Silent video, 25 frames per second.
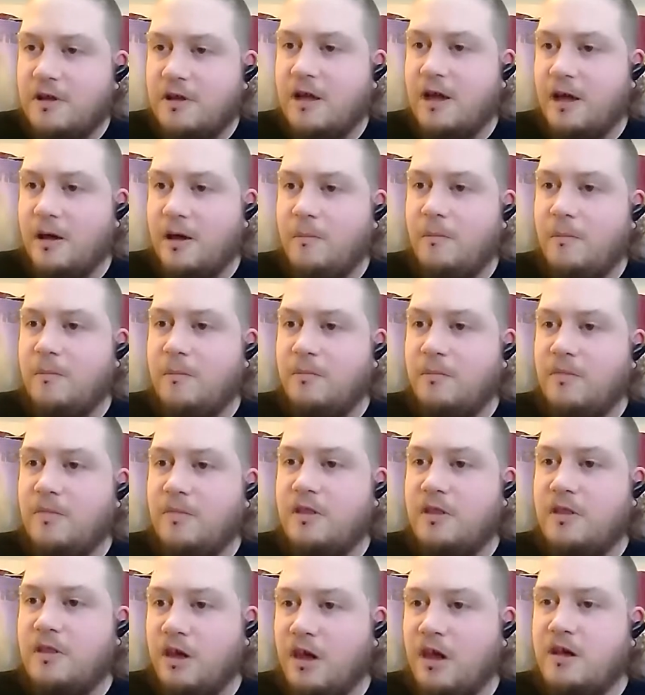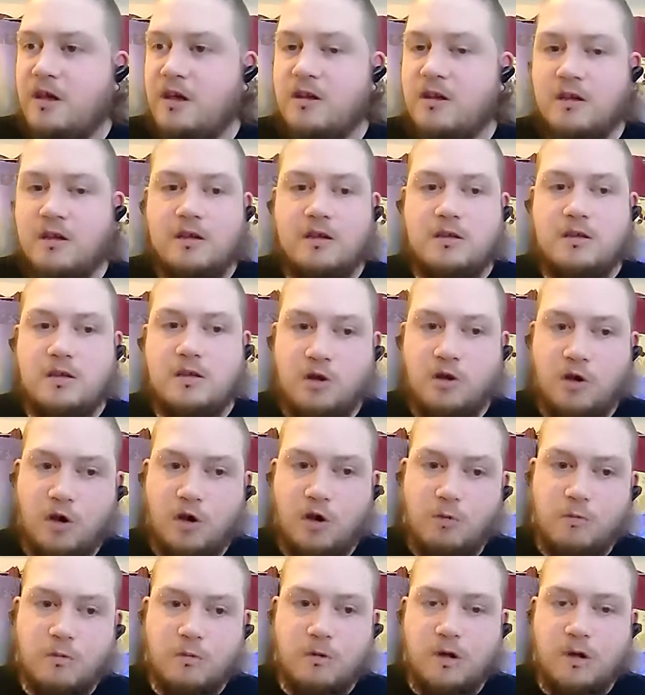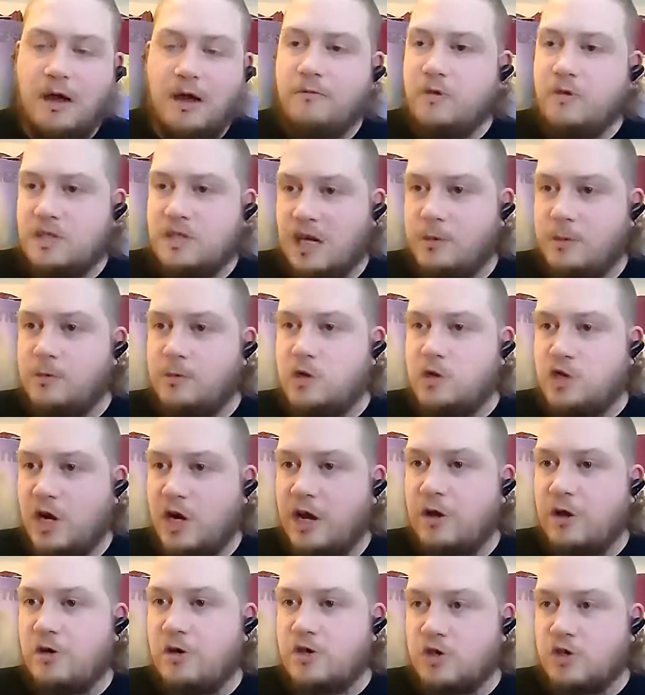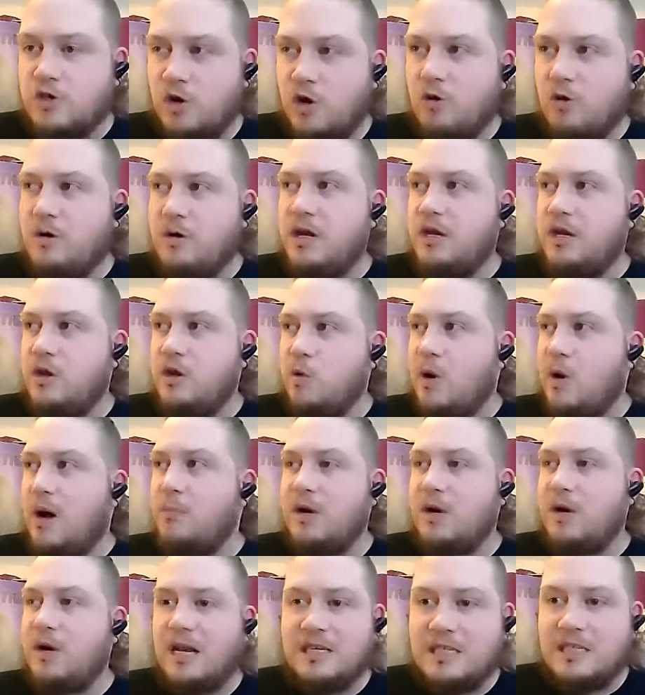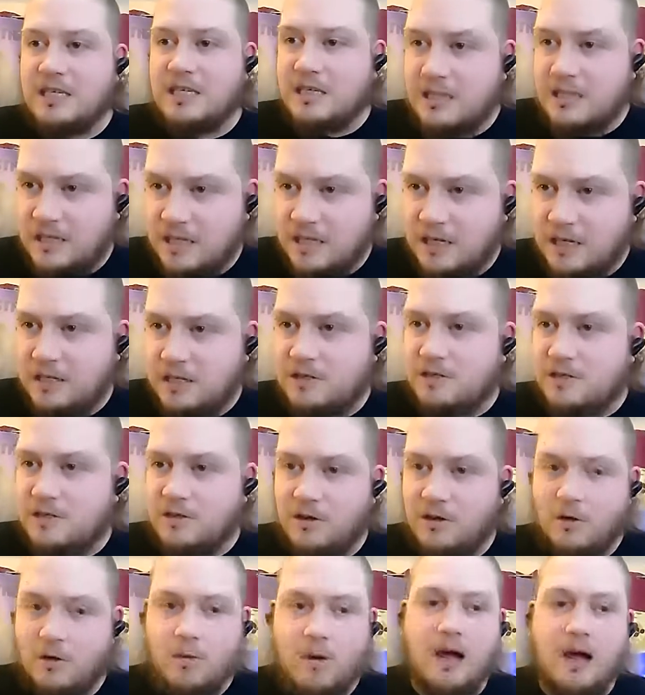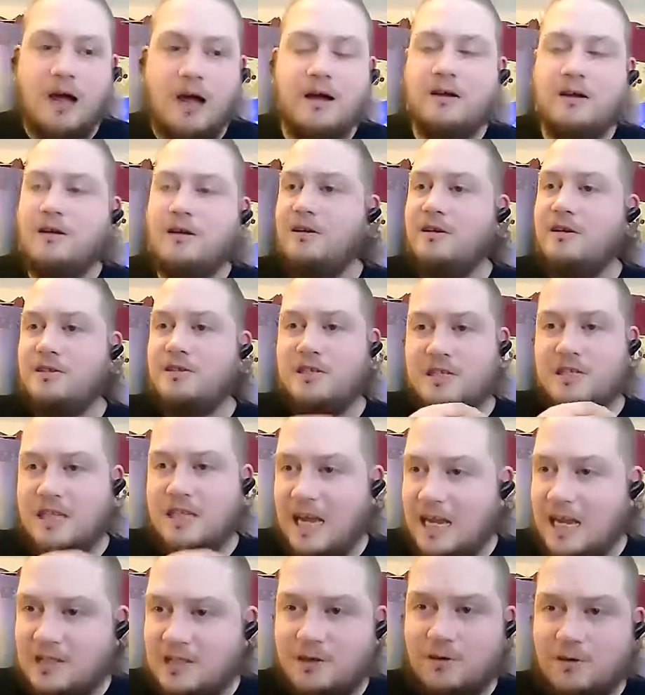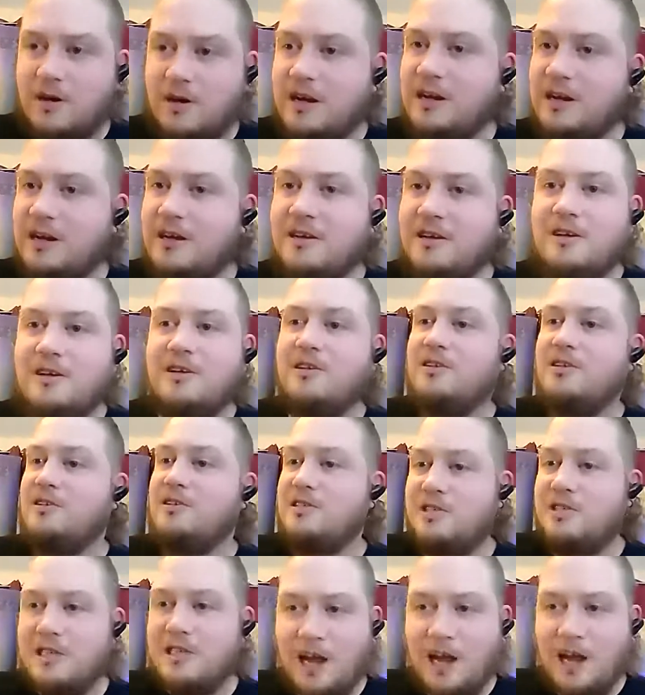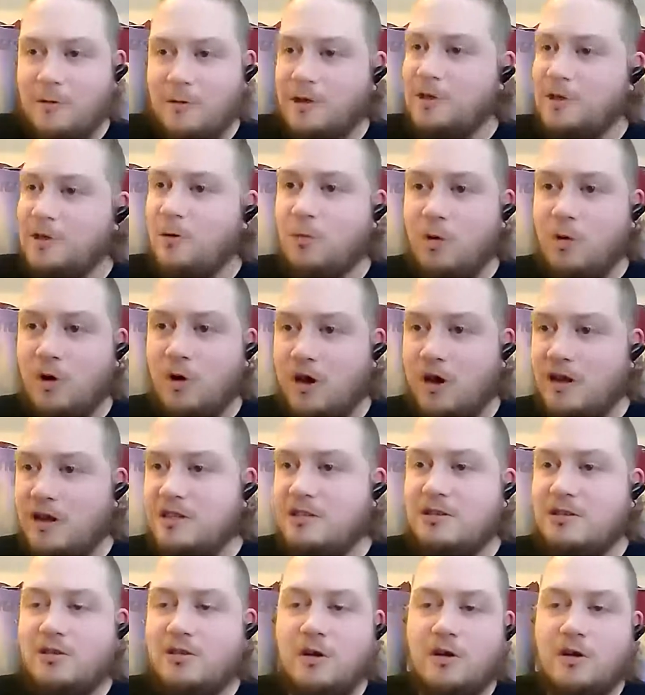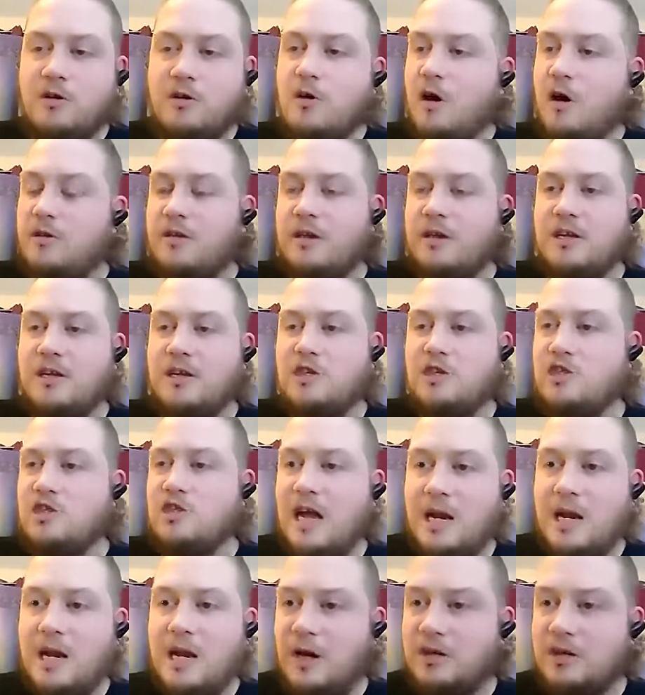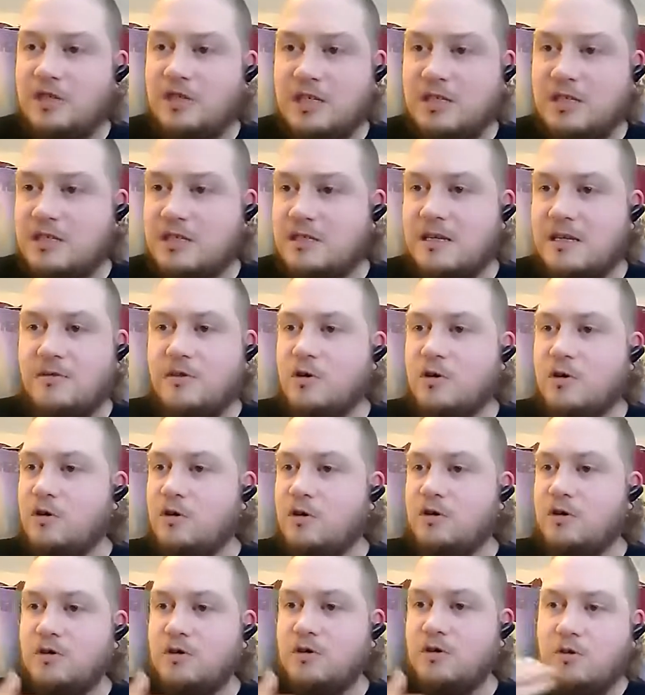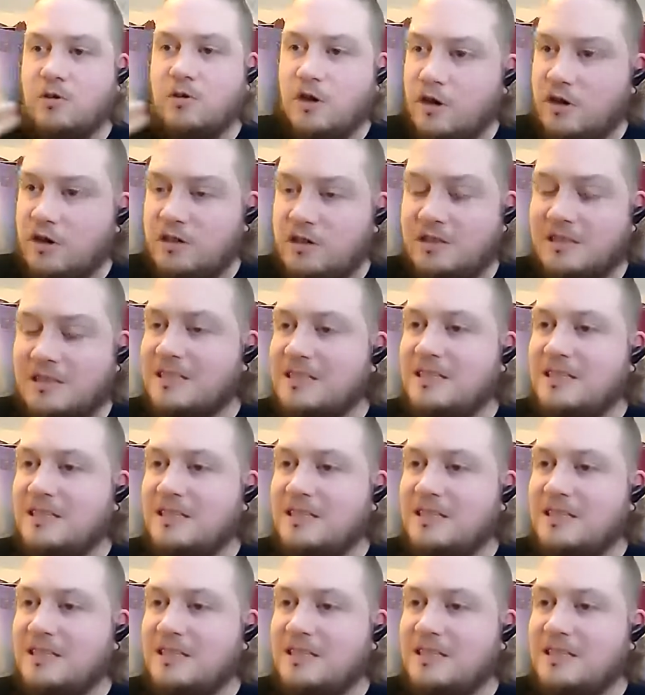Um, that you know every time you share your story you are planting seeds you are scattering scattering the word no, nothing shared about jesus ever goes unheard